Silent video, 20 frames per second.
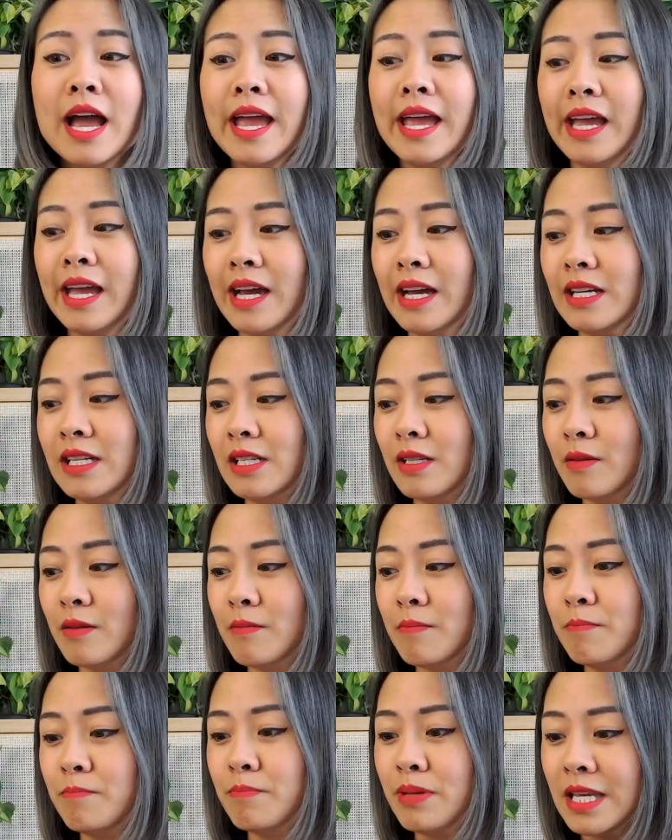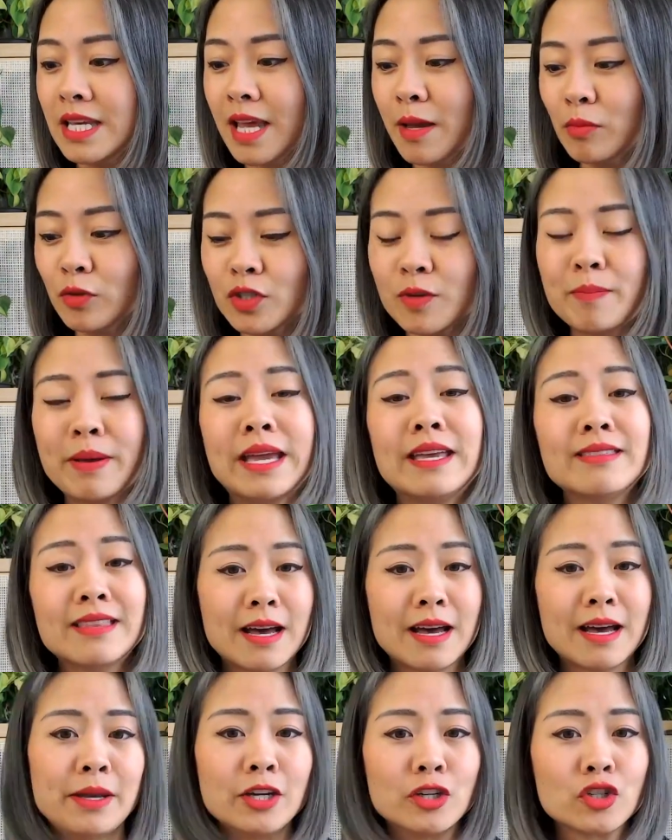And being able to paint
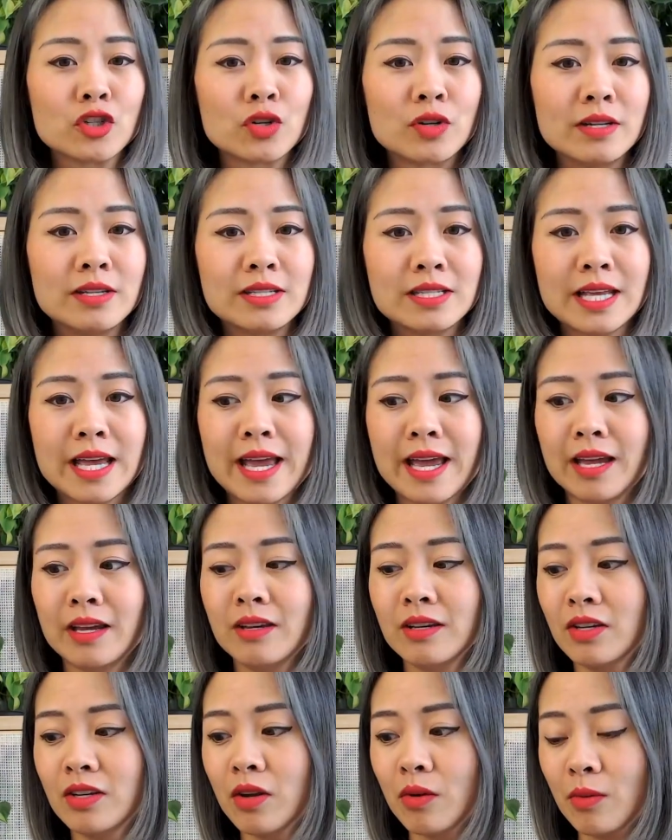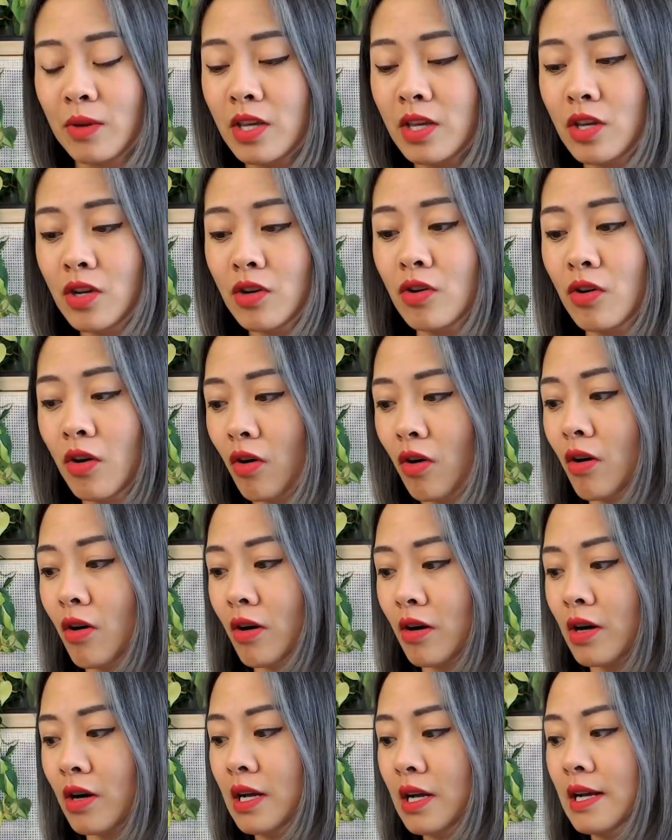that picture and say, here
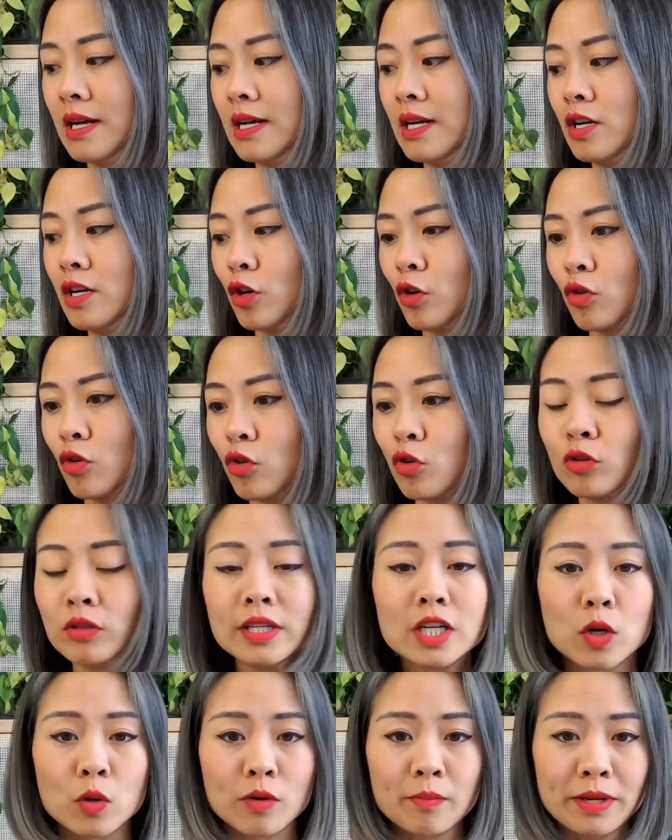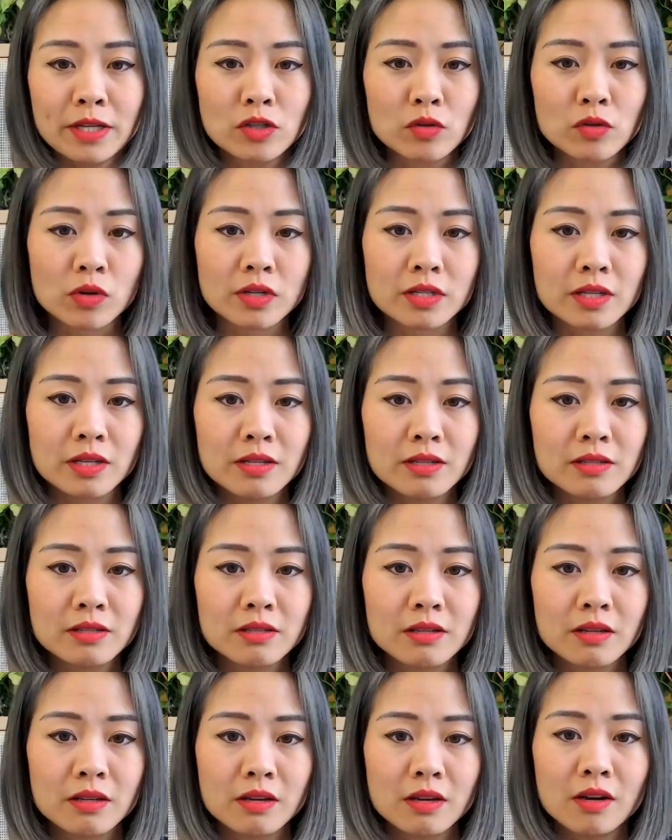are early cohort-based courses,